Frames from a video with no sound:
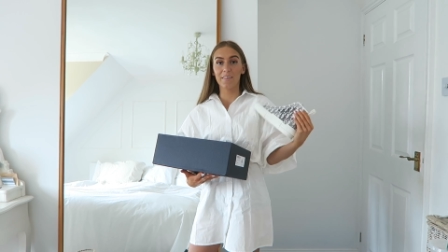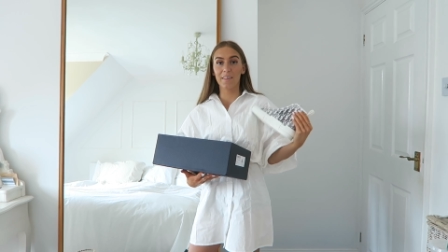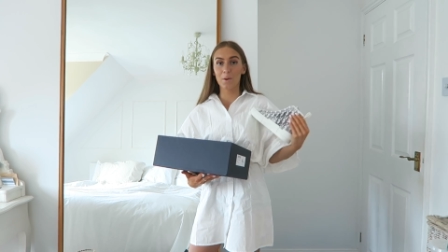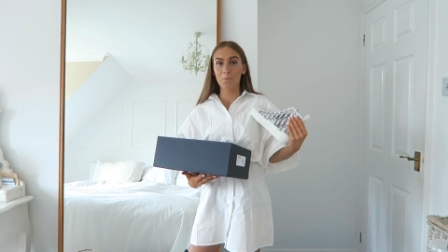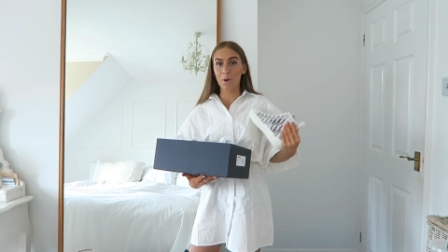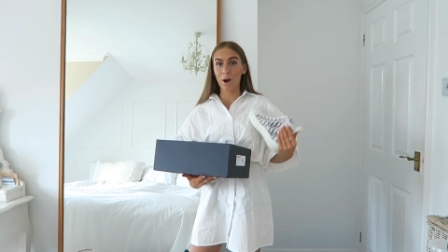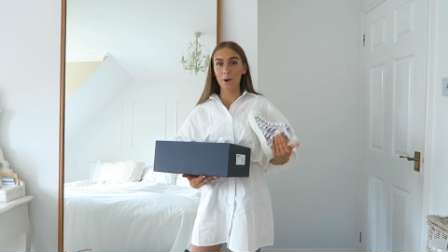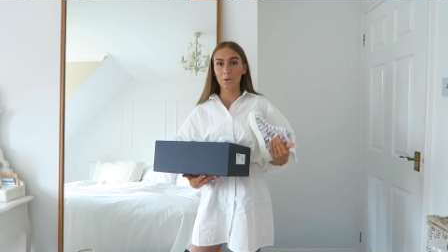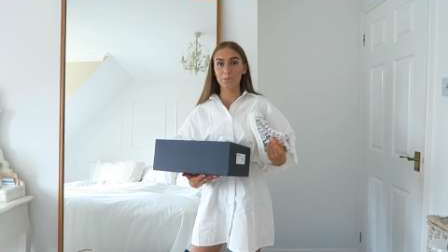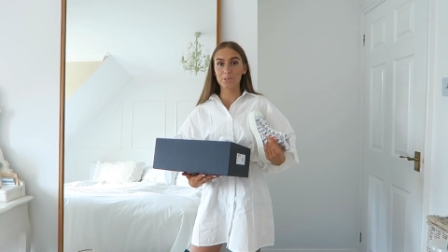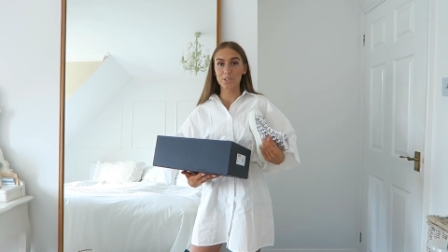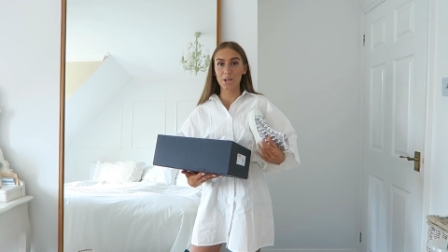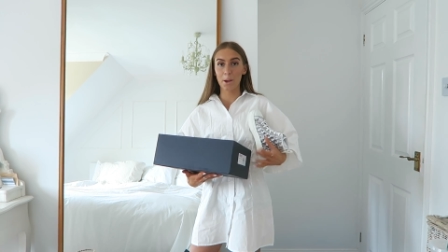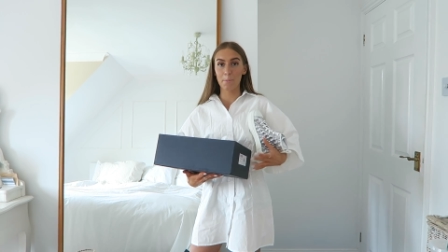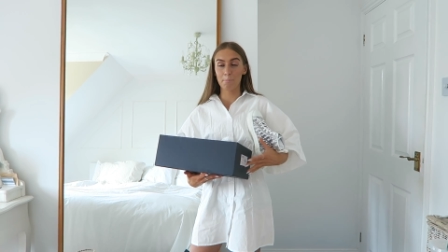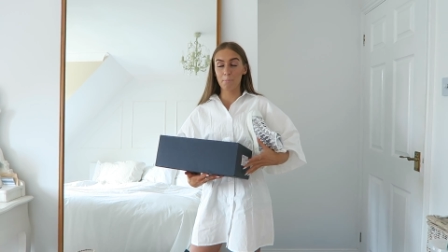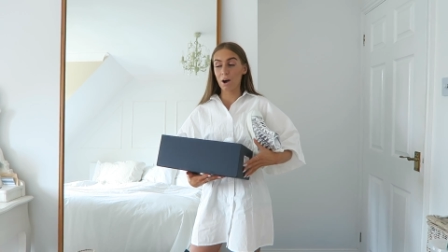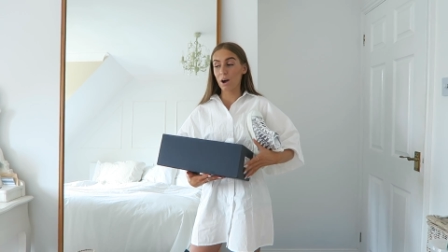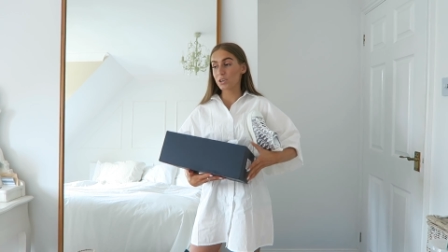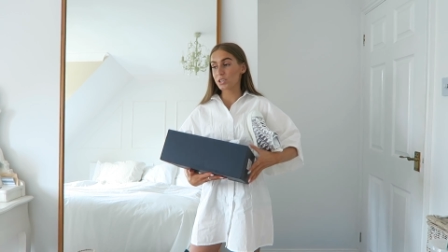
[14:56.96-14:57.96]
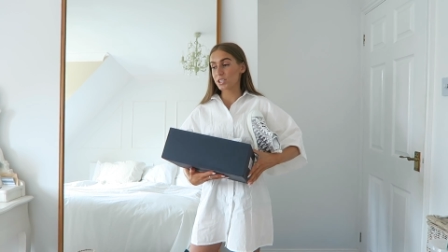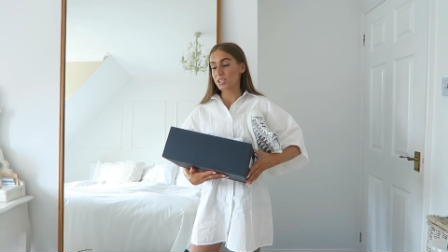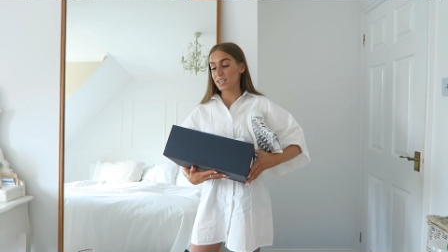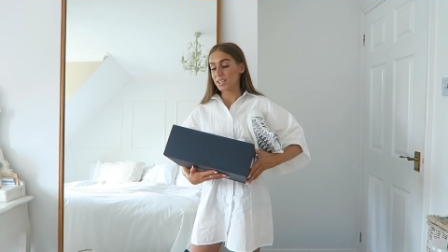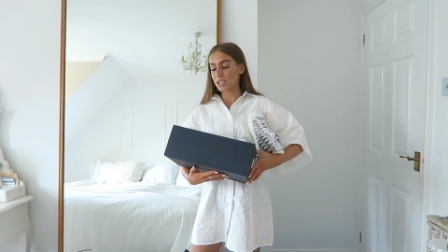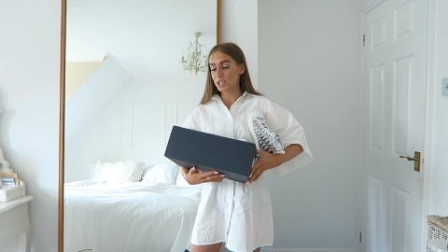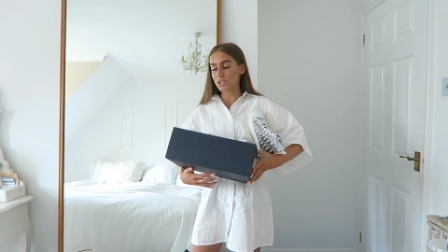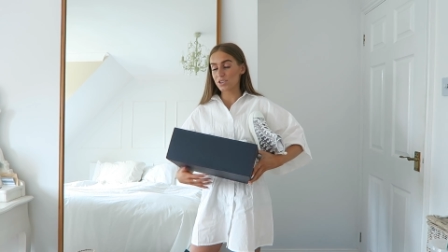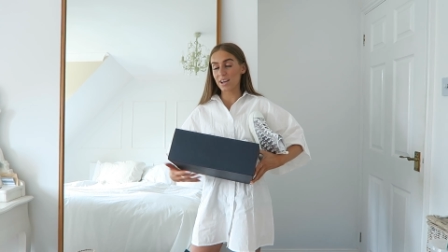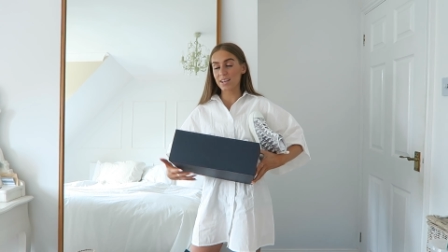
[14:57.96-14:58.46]
like they work so much.
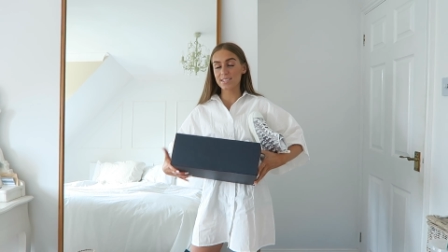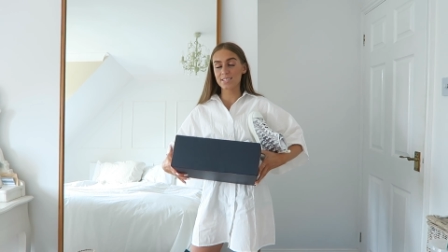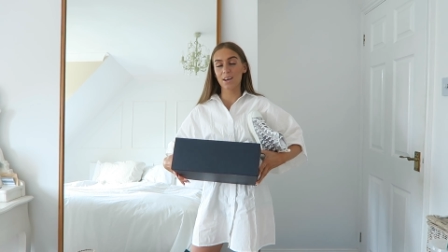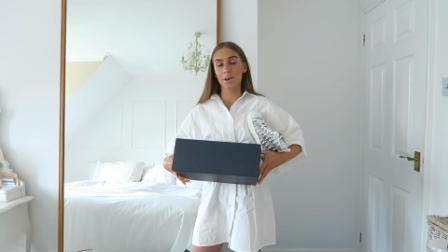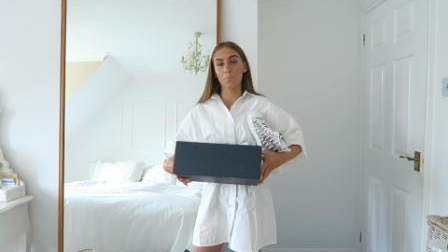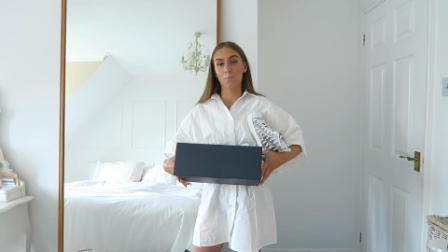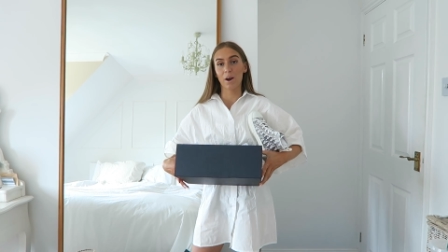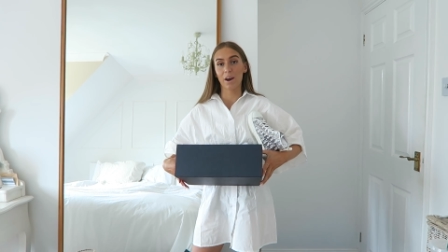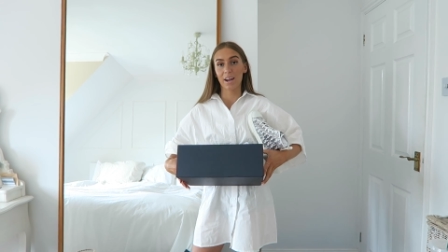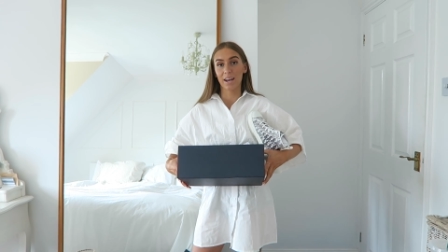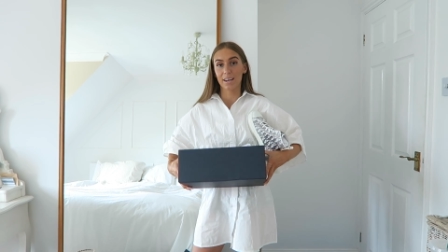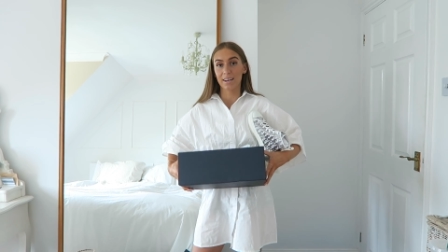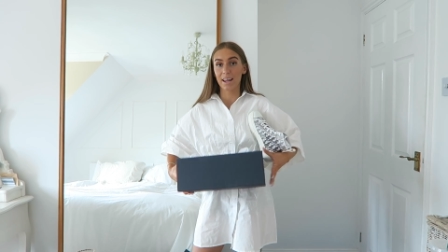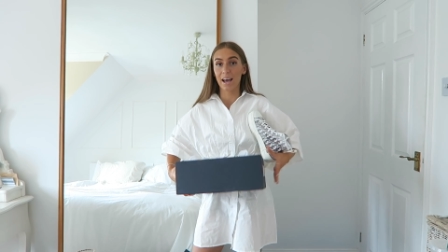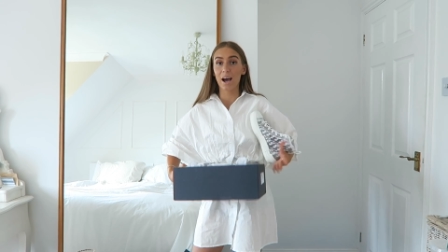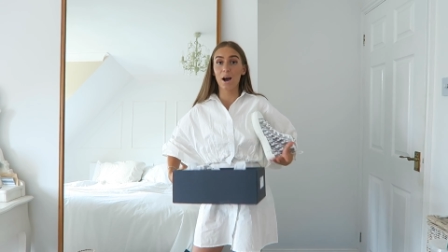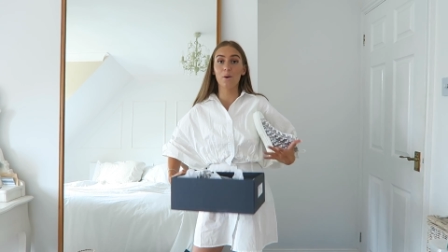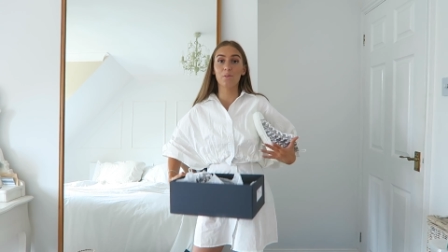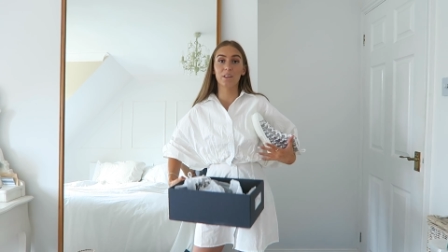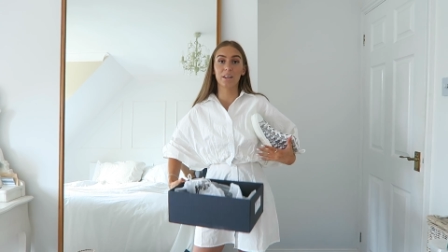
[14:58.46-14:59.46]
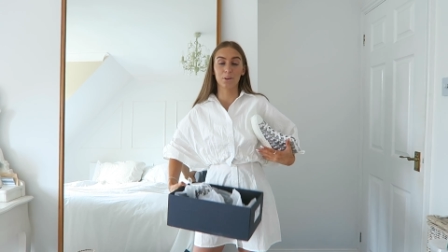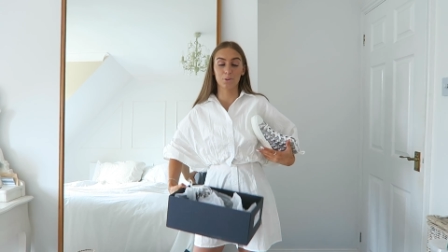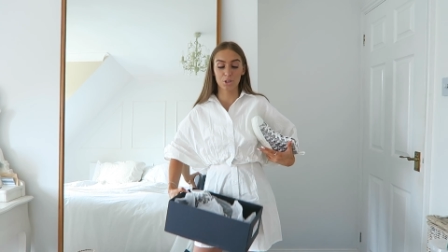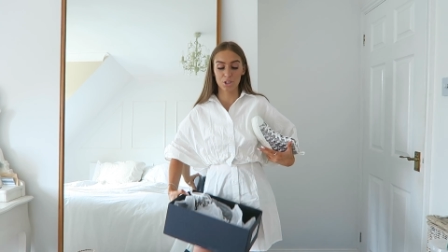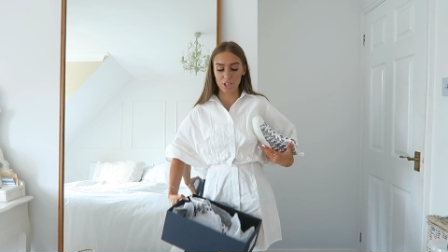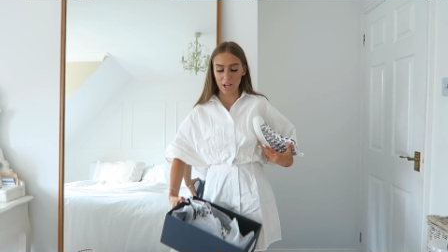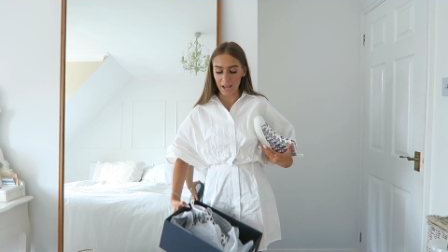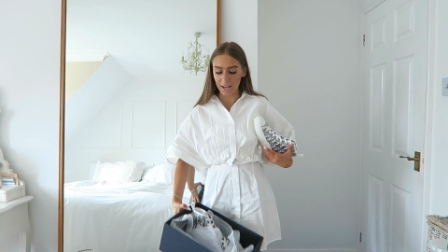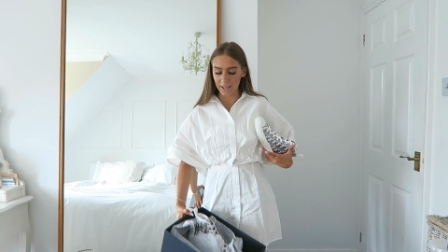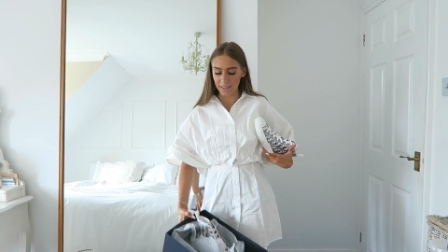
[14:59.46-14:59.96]
This dress that I'm wearing now, the little
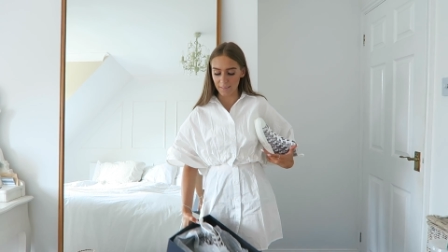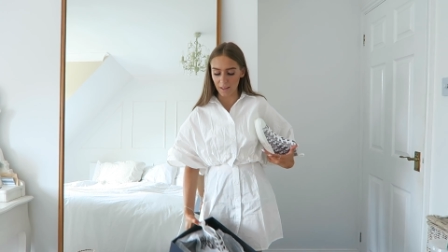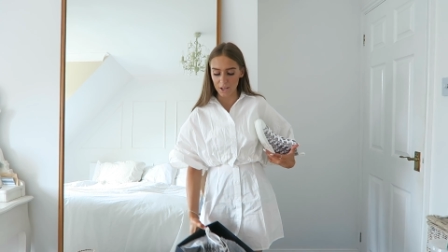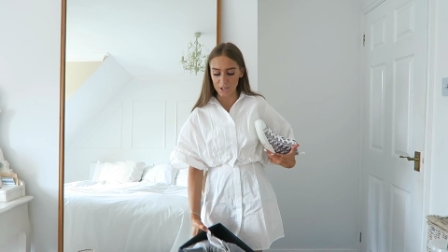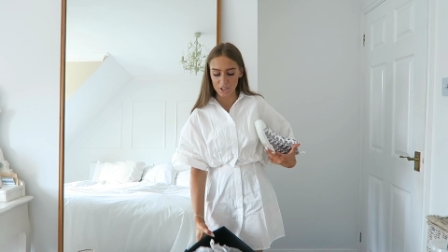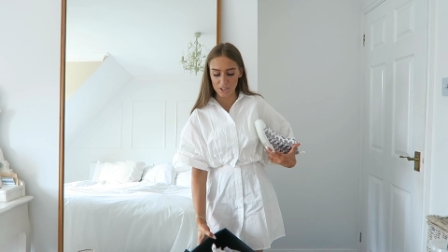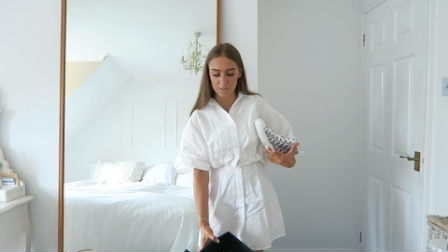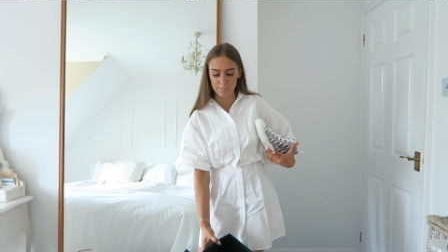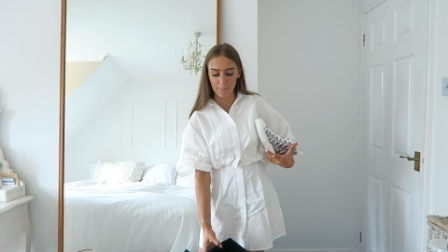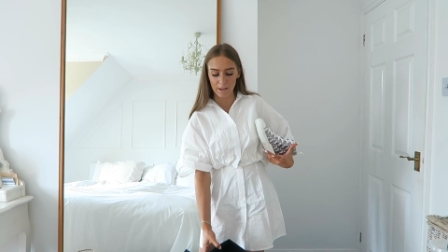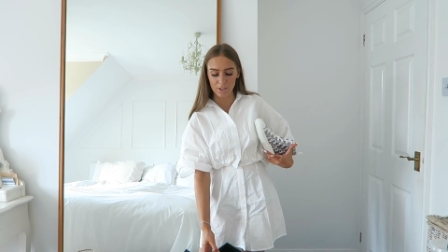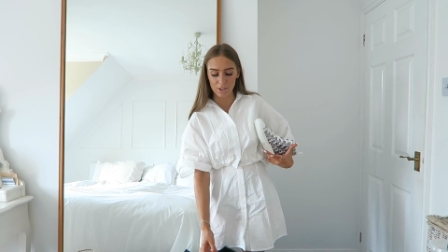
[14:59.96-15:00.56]
shacket that I just